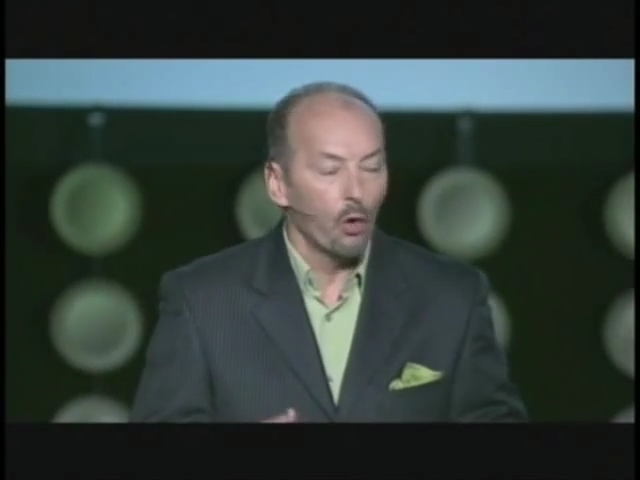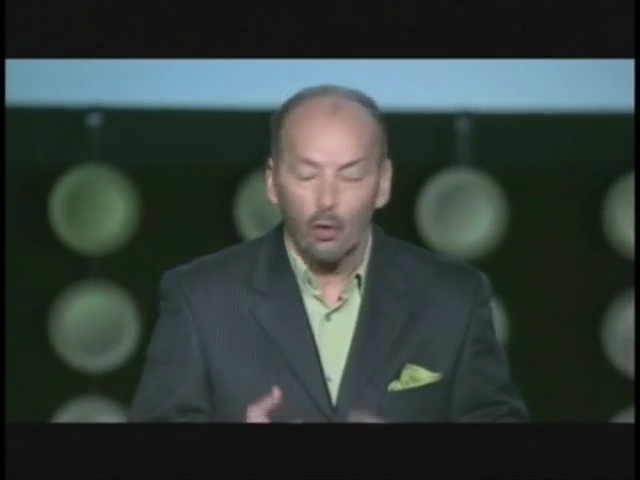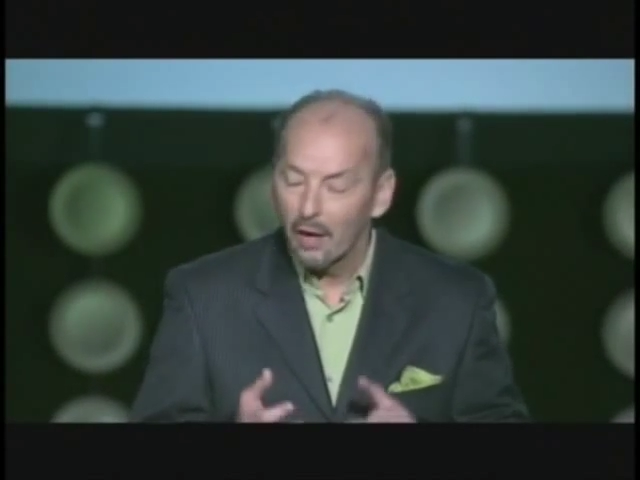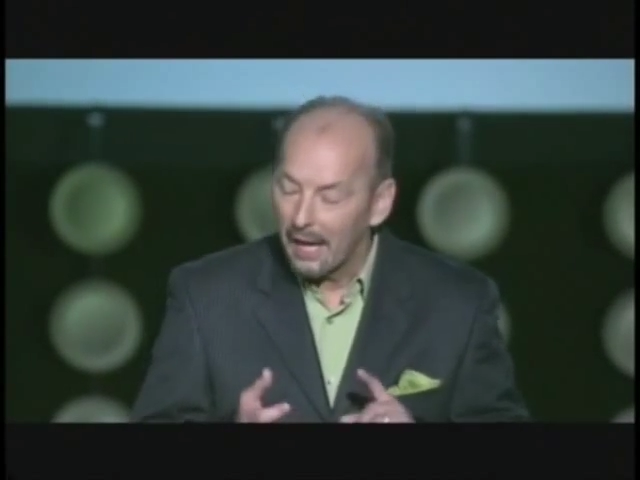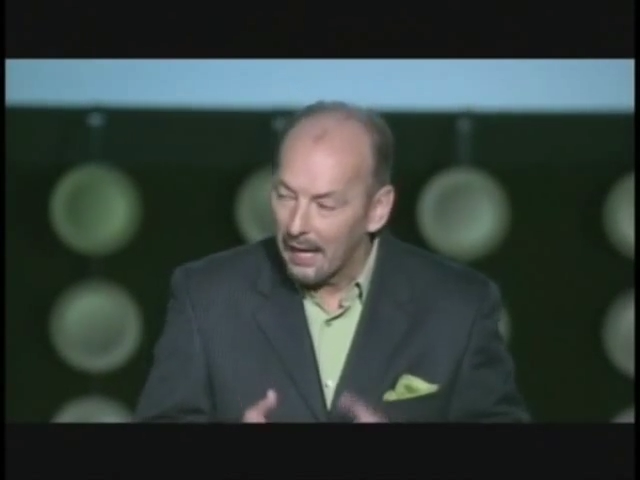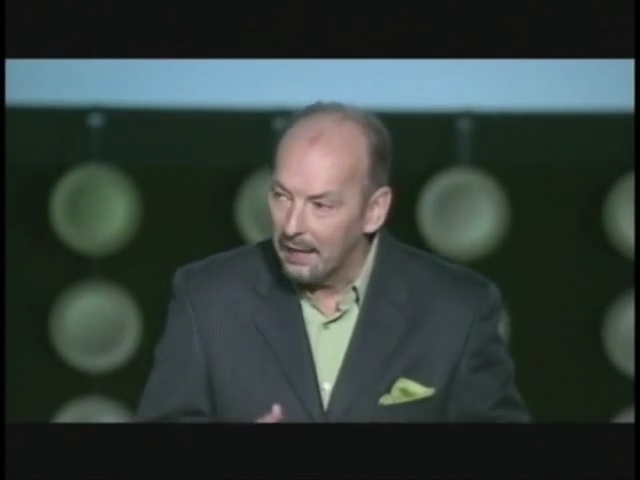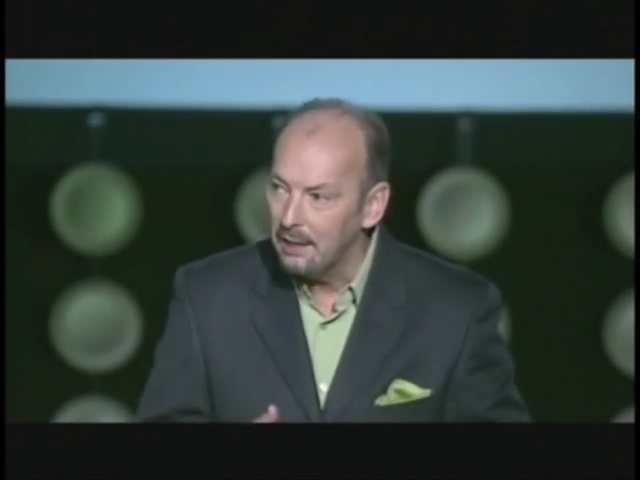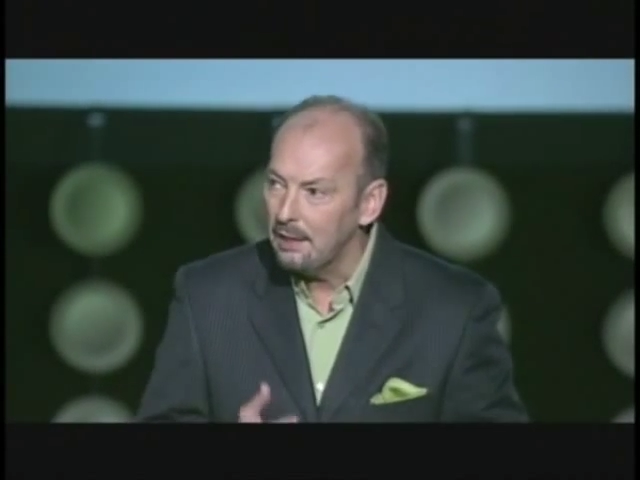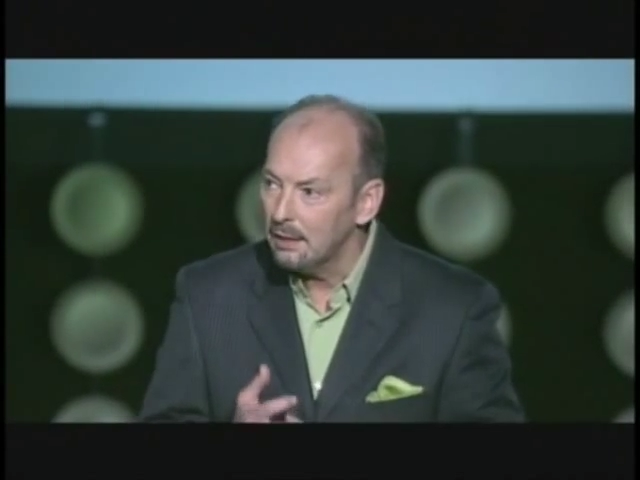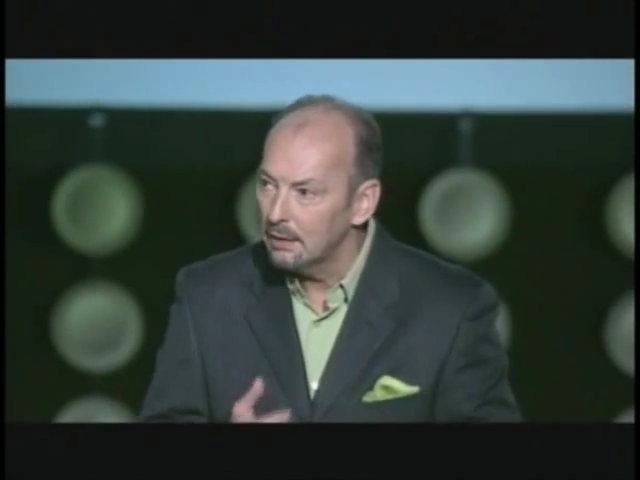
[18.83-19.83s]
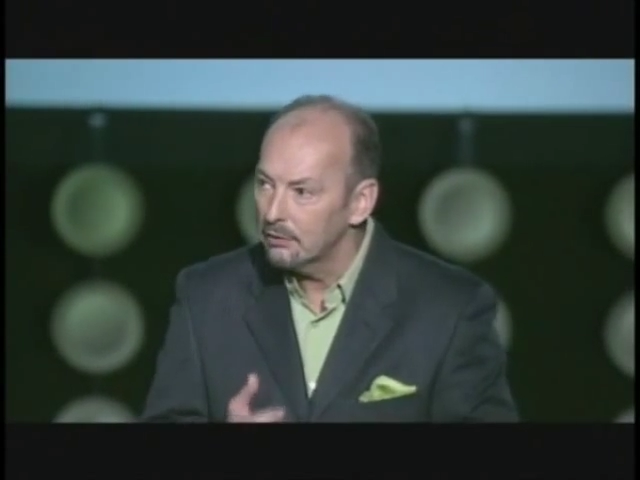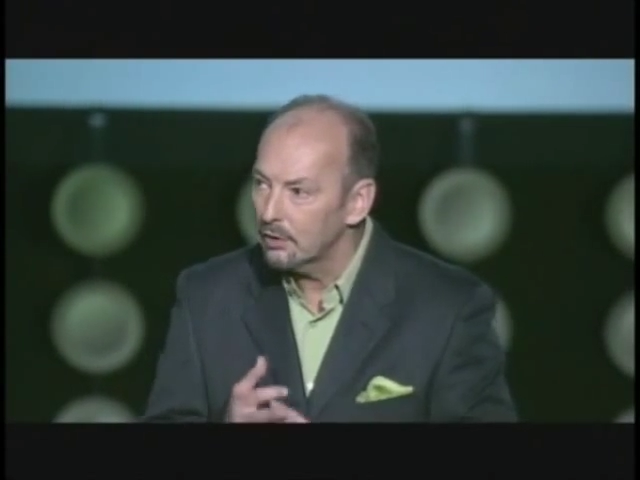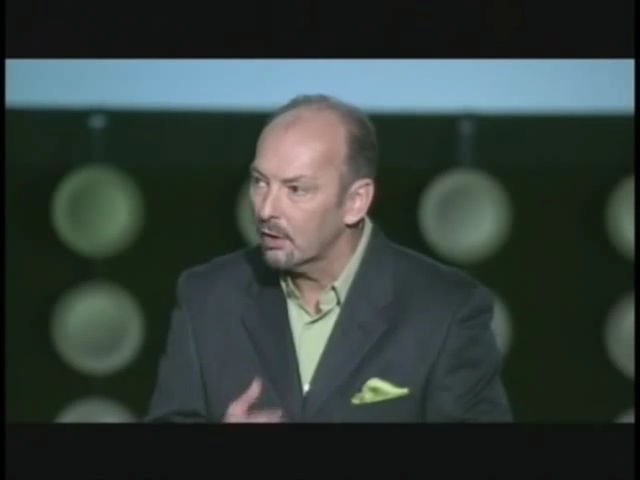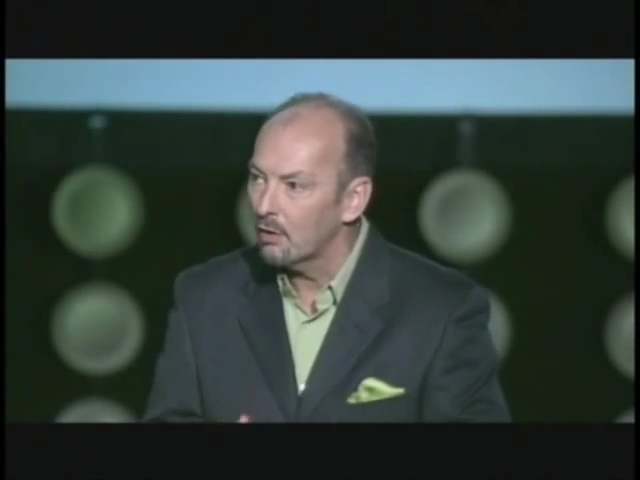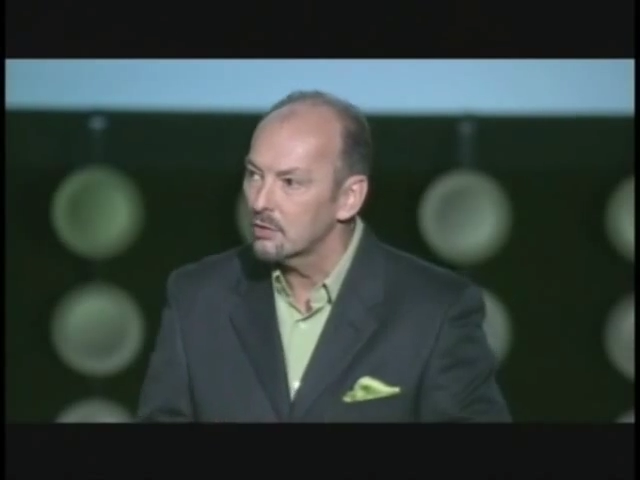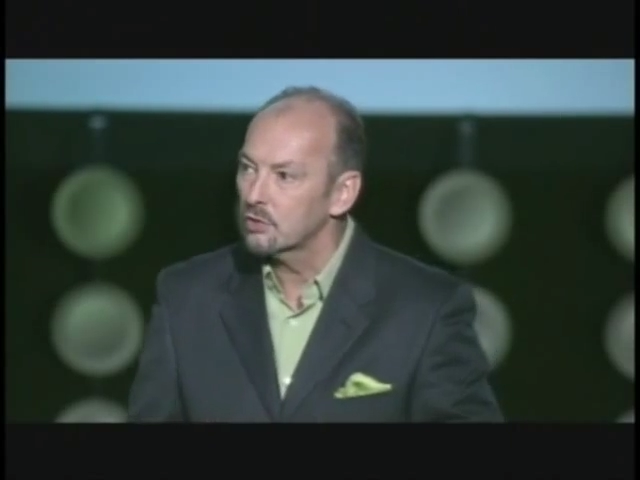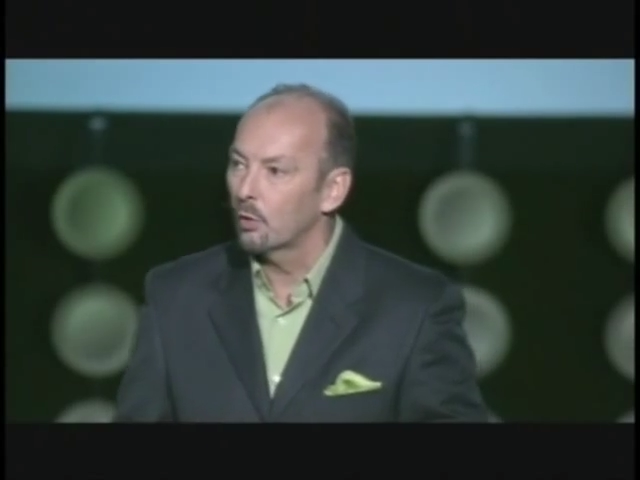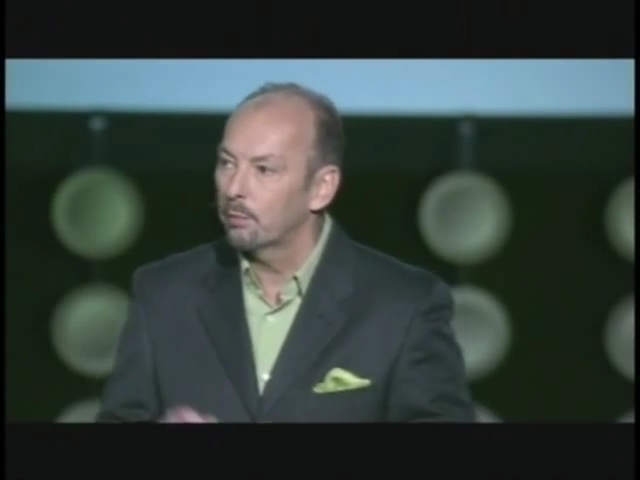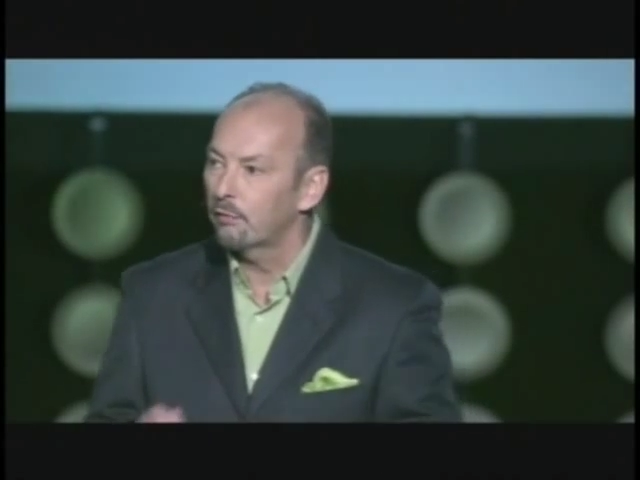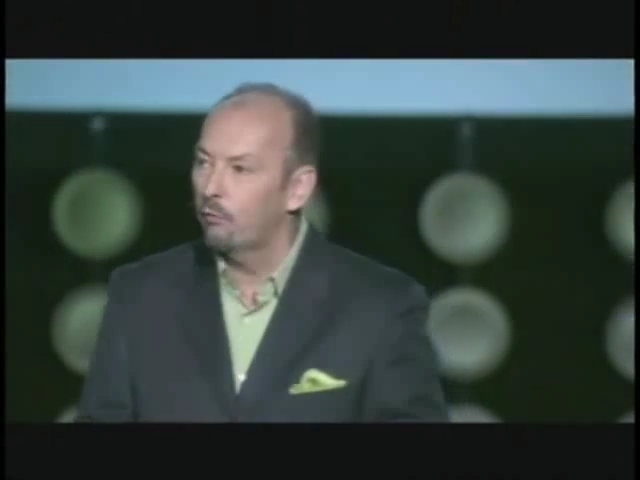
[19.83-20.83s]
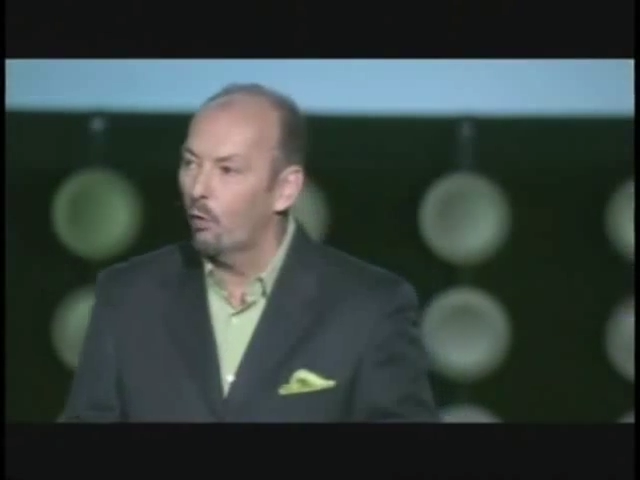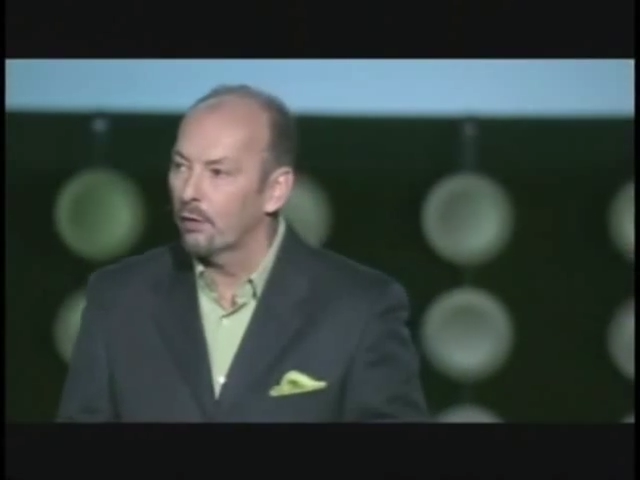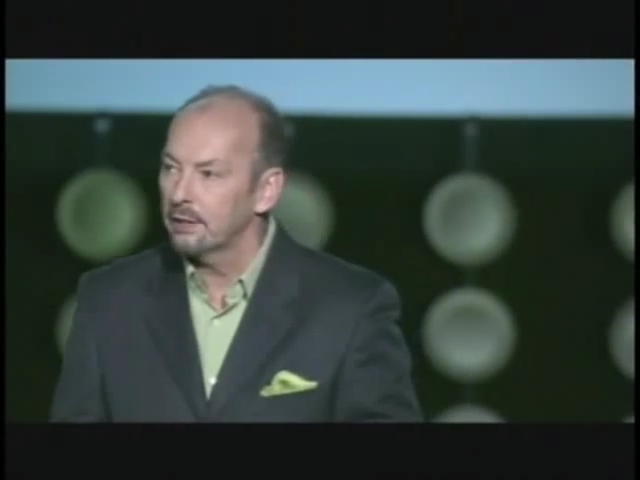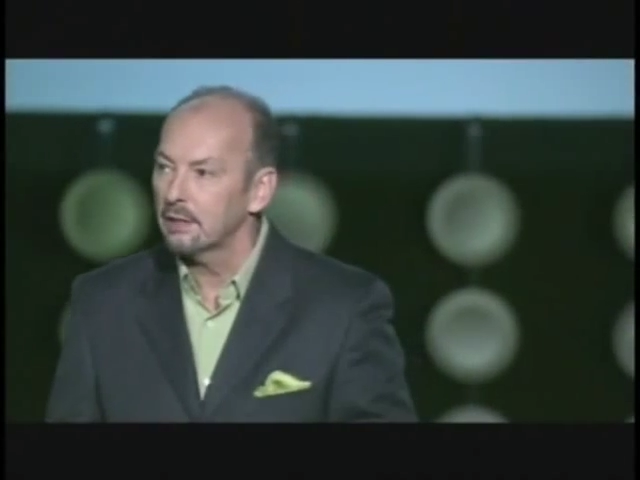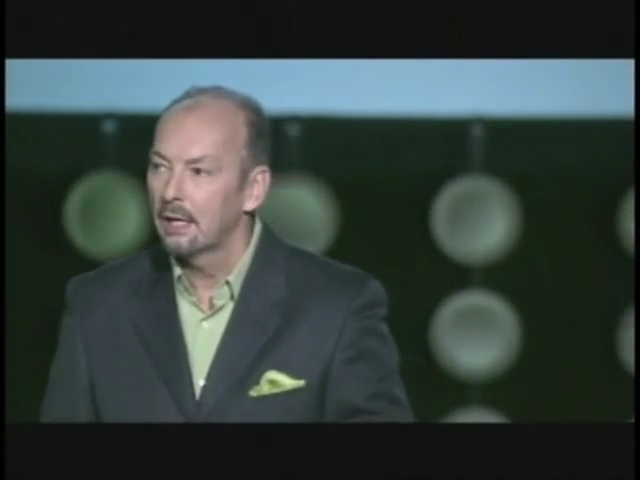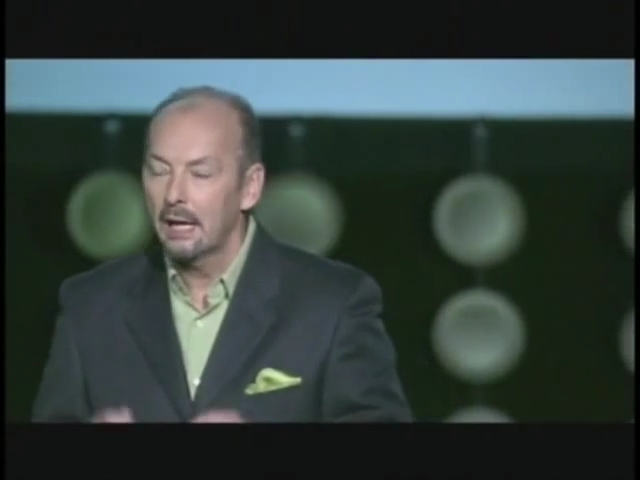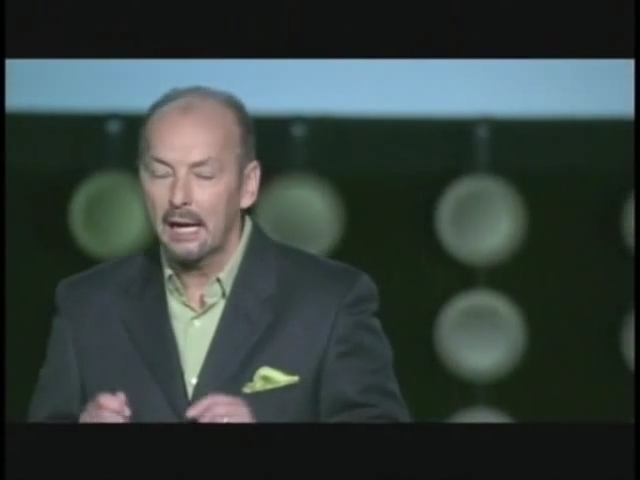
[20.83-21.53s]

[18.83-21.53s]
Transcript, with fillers: or any other console before it